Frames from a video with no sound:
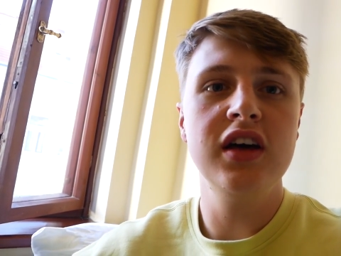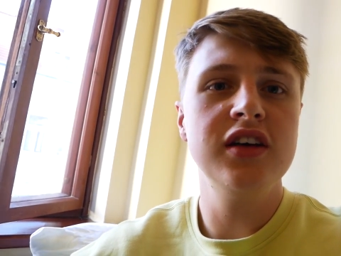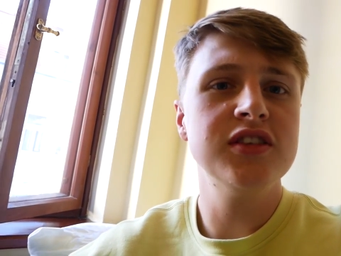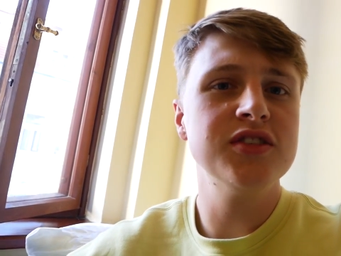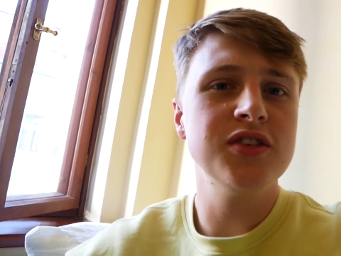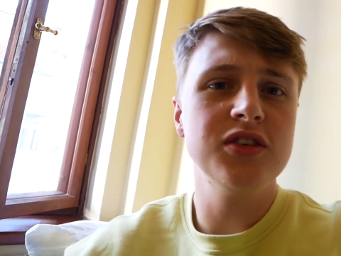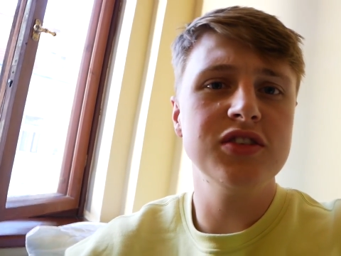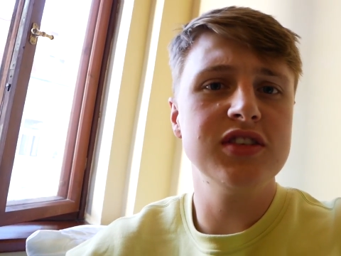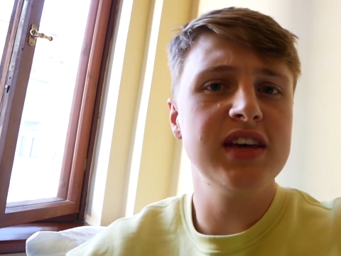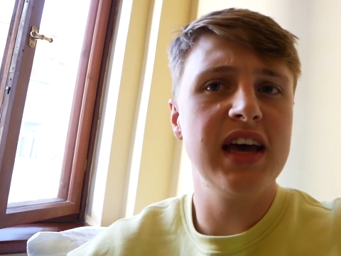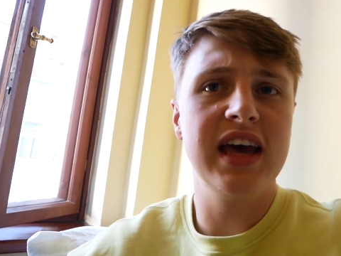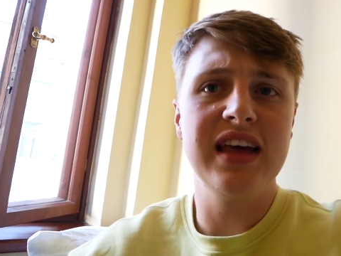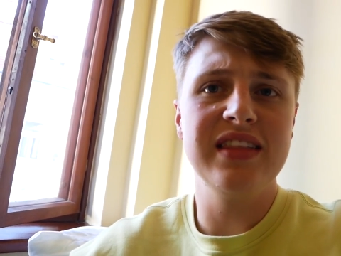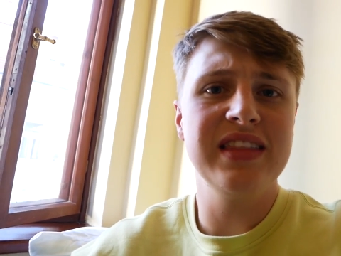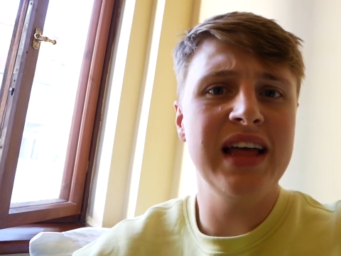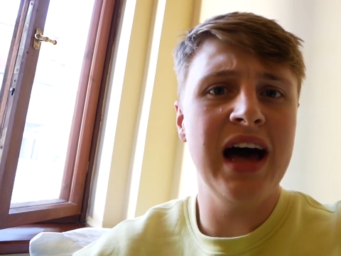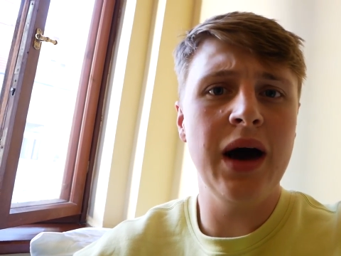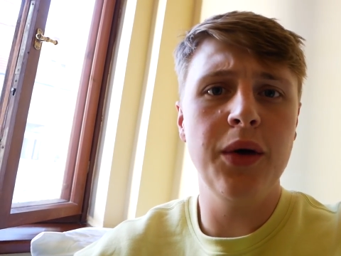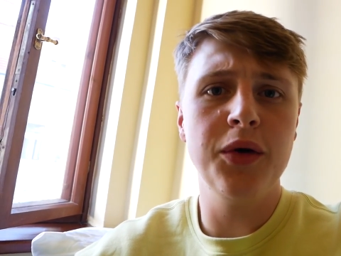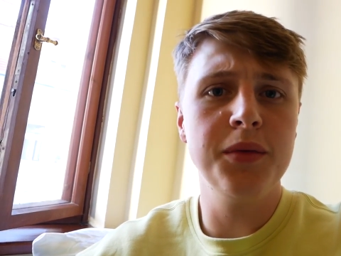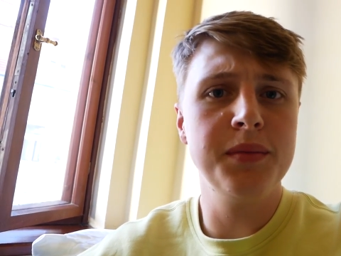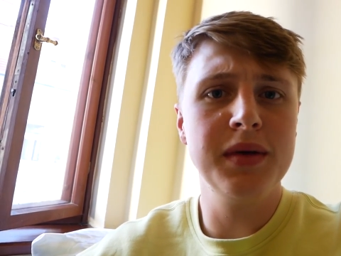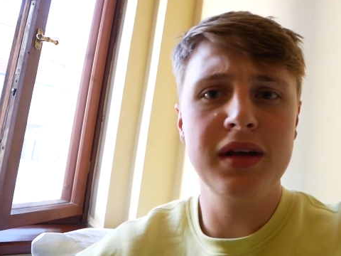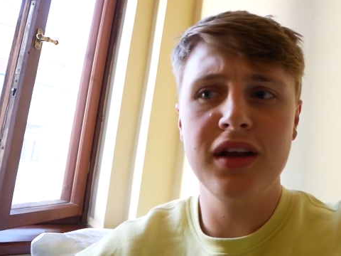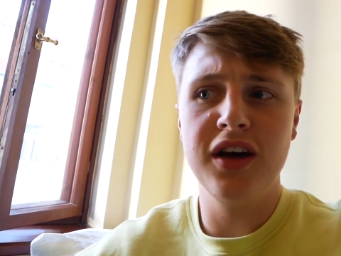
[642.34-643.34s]
So to hit
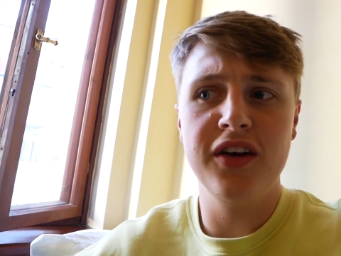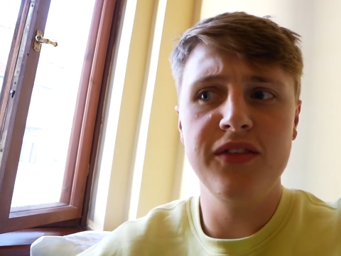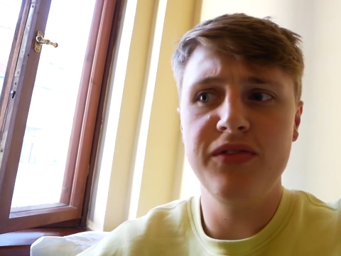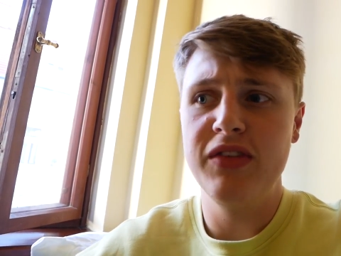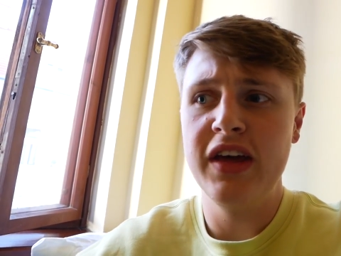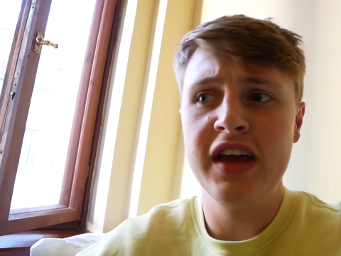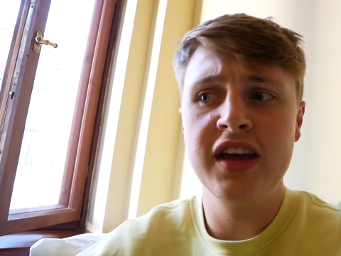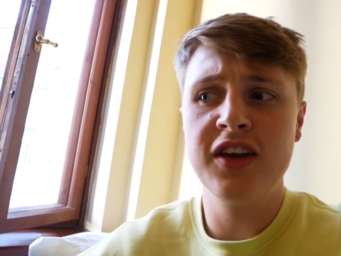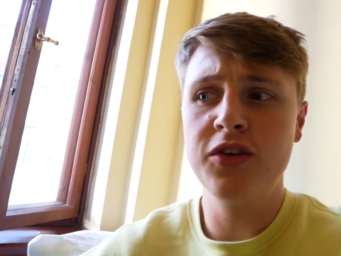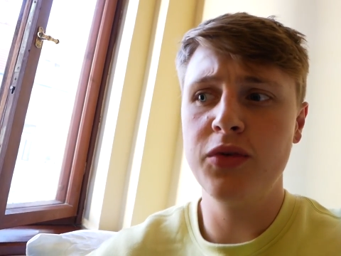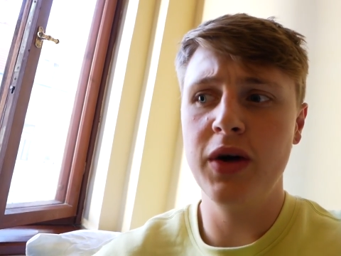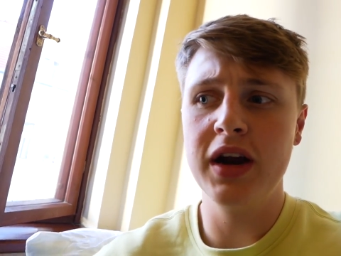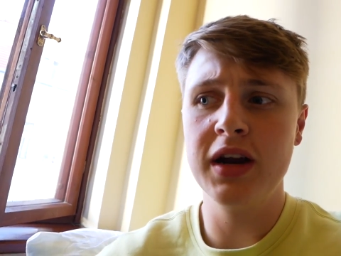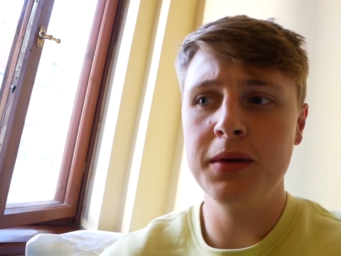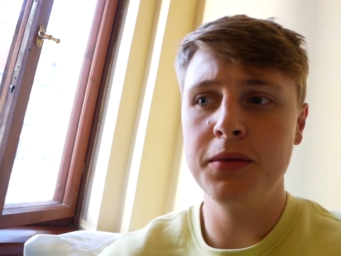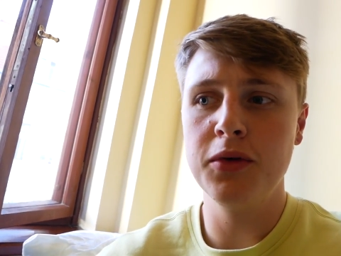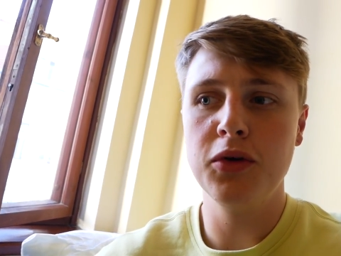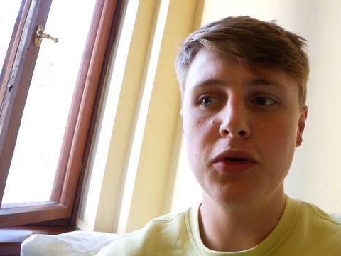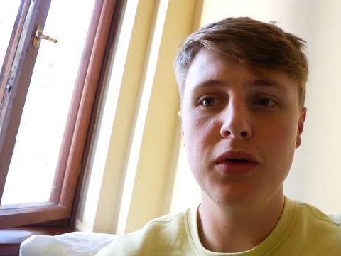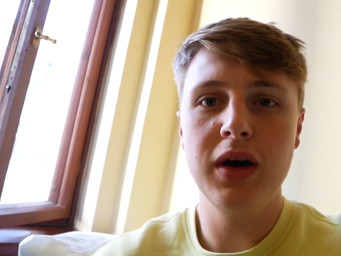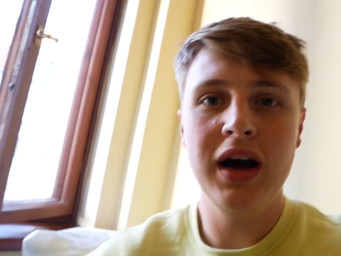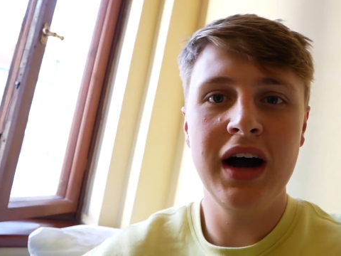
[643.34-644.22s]
that would be like incredible.